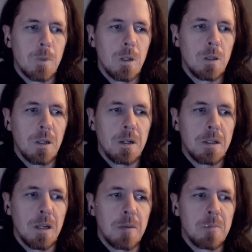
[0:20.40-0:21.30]
lot of
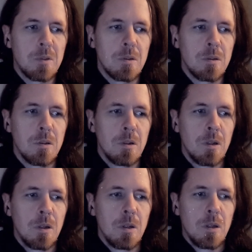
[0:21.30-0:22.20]
times,
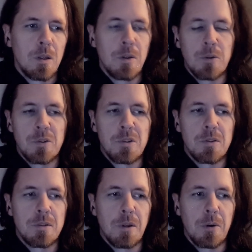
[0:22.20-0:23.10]
there's this
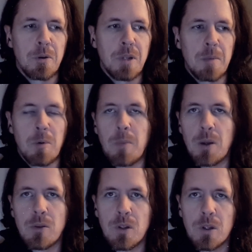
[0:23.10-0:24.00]
stereotype
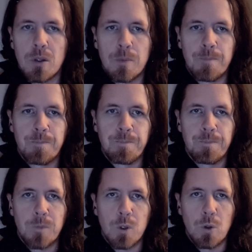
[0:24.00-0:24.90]
about the
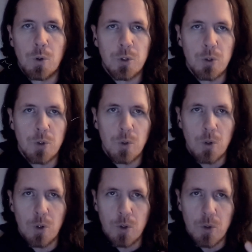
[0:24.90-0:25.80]
tortured
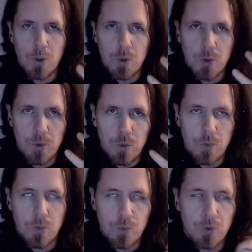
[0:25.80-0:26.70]
or
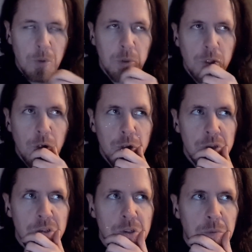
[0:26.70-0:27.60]
troubled
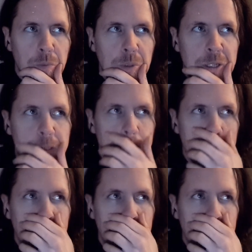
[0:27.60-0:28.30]
artist, but